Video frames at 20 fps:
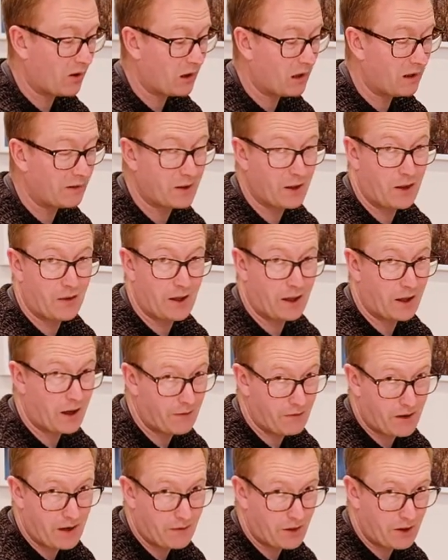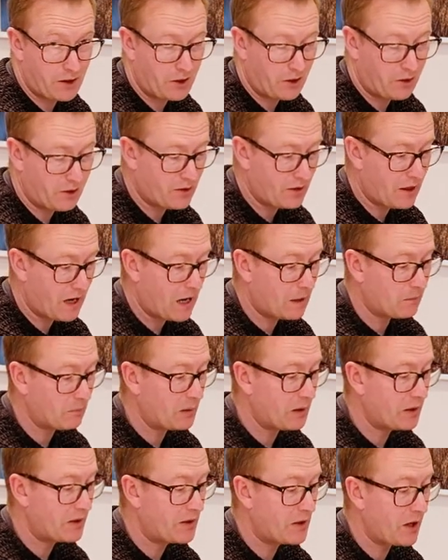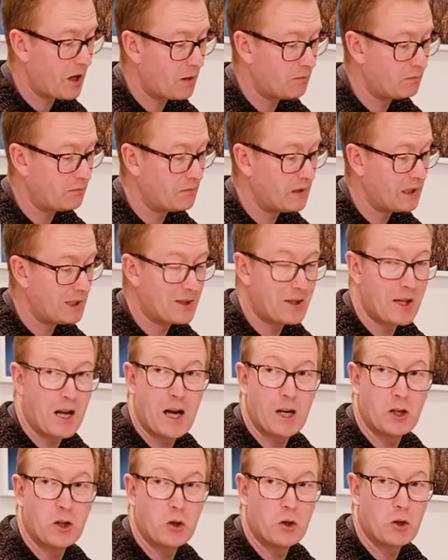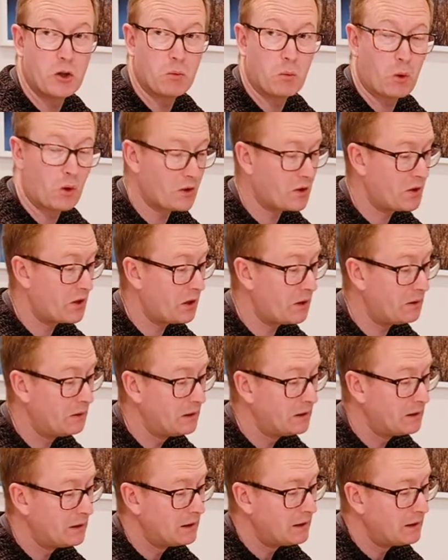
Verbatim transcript: I don't think I've ever used that, but um, it's there should you want to.